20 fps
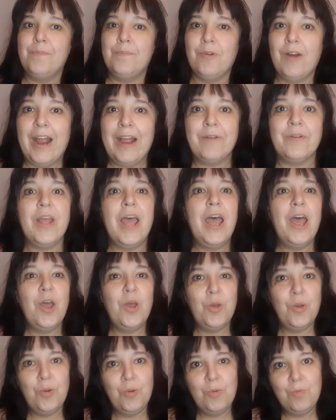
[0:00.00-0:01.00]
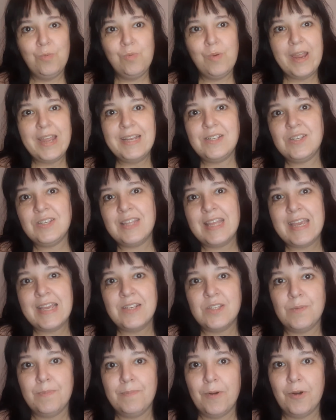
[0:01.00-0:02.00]
Brown, who reads
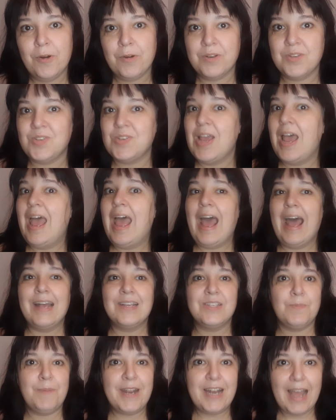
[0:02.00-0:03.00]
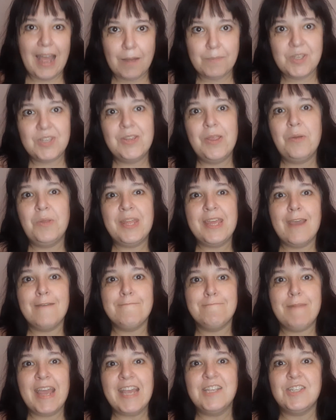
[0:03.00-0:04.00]
these books, has been absolutely
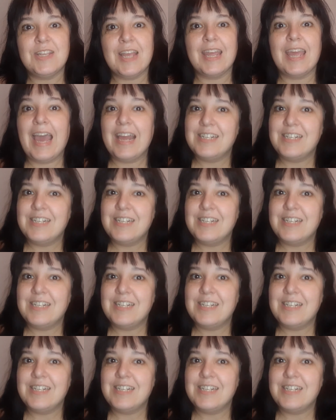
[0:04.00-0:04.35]
amazing.